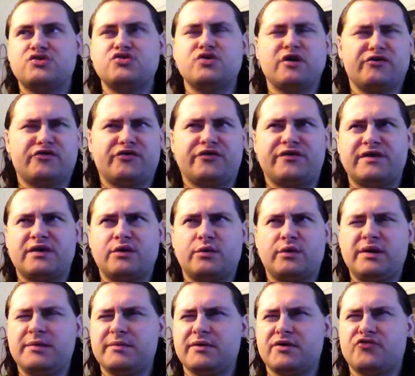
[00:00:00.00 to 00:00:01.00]
You guys are thinking,
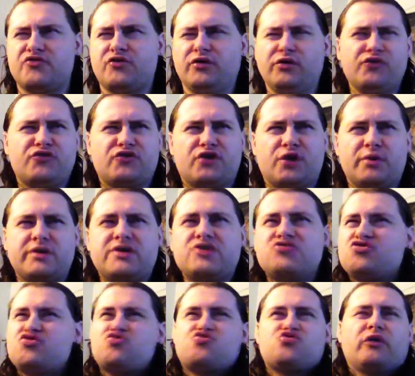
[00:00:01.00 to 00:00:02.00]
wait a minute, Solo Sikoa, he
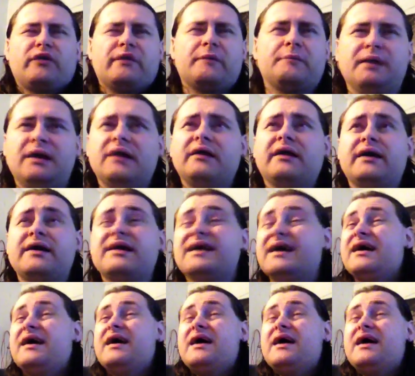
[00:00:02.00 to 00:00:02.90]
just joined the Bloodline